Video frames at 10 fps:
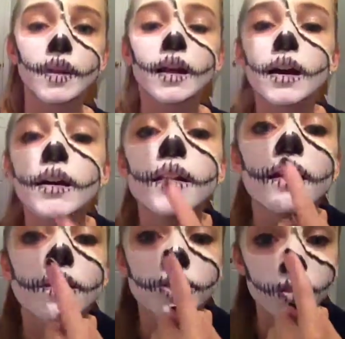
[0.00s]
Now
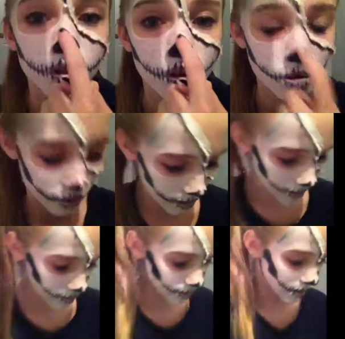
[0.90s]
that your nose is
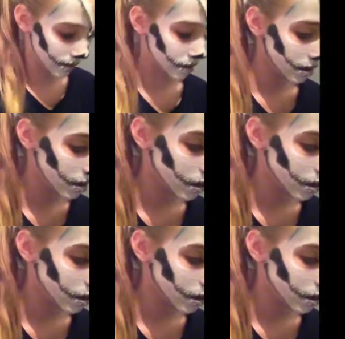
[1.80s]
done,